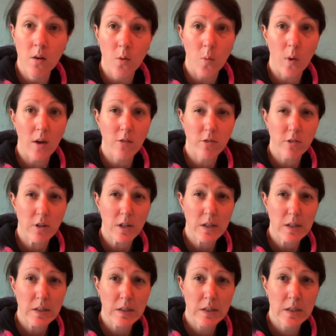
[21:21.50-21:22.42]
Wait for
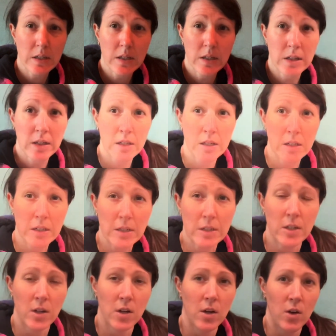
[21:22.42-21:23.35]
it.
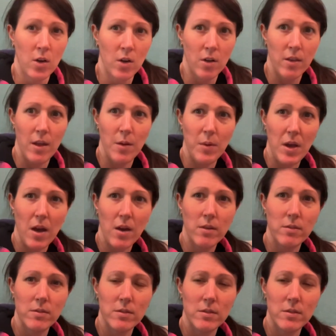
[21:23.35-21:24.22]
There we go.